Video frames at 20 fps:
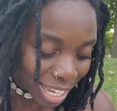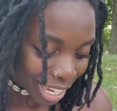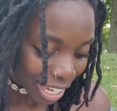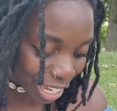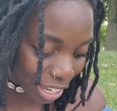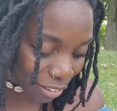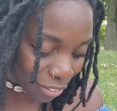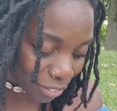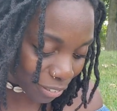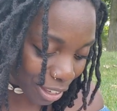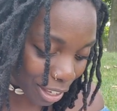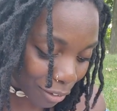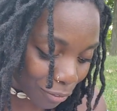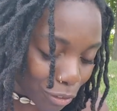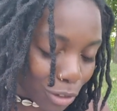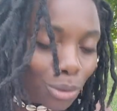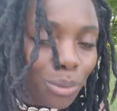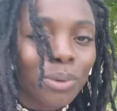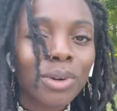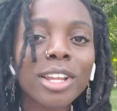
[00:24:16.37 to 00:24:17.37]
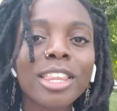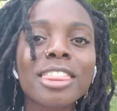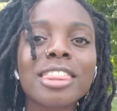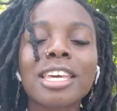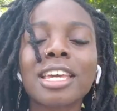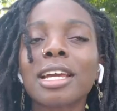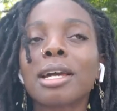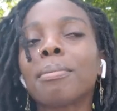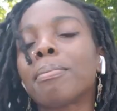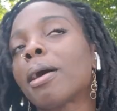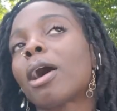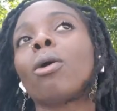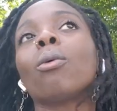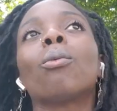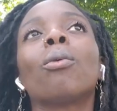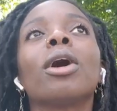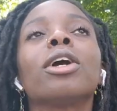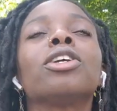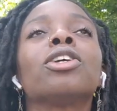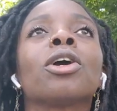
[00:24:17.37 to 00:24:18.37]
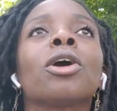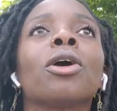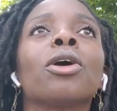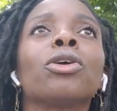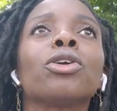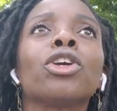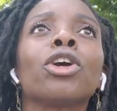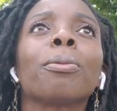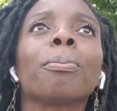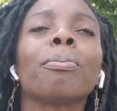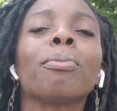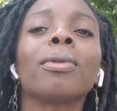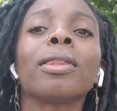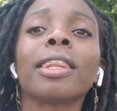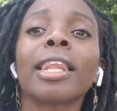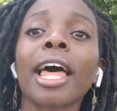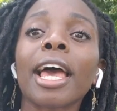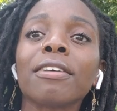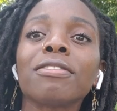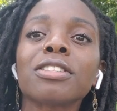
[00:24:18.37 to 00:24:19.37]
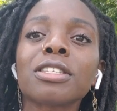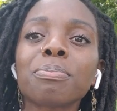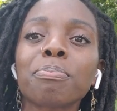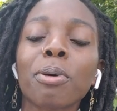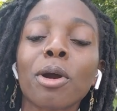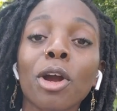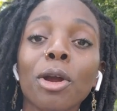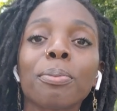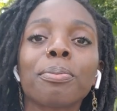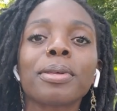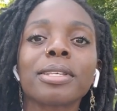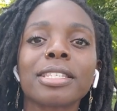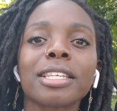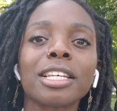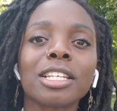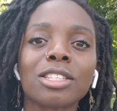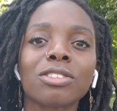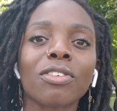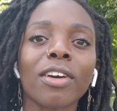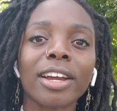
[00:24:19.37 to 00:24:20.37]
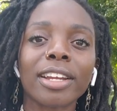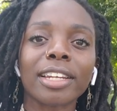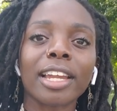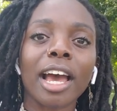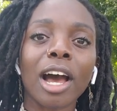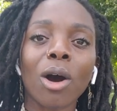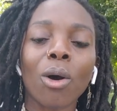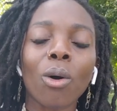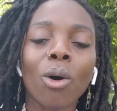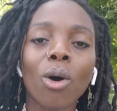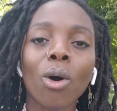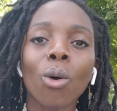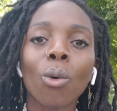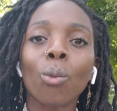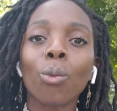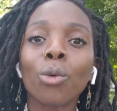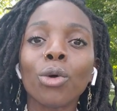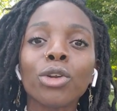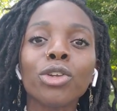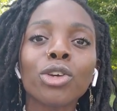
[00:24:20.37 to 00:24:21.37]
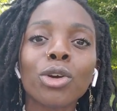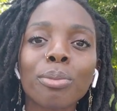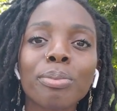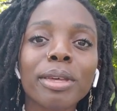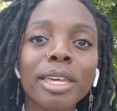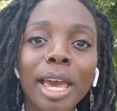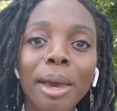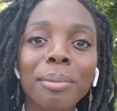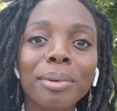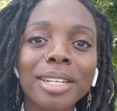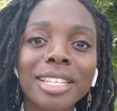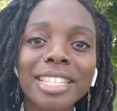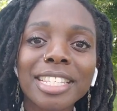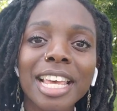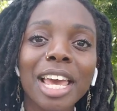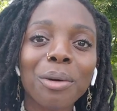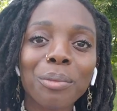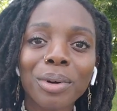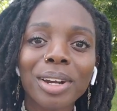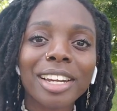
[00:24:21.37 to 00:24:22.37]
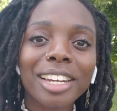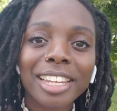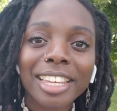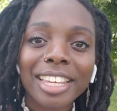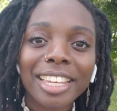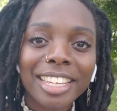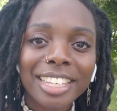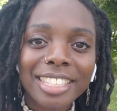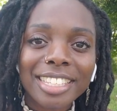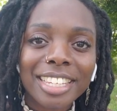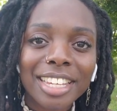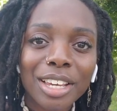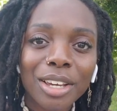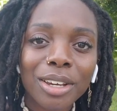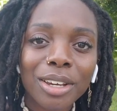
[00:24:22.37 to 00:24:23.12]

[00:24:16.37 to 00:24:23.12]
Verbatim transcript: If you were to think about what your life's purpose is right now, would you be able to say what it is?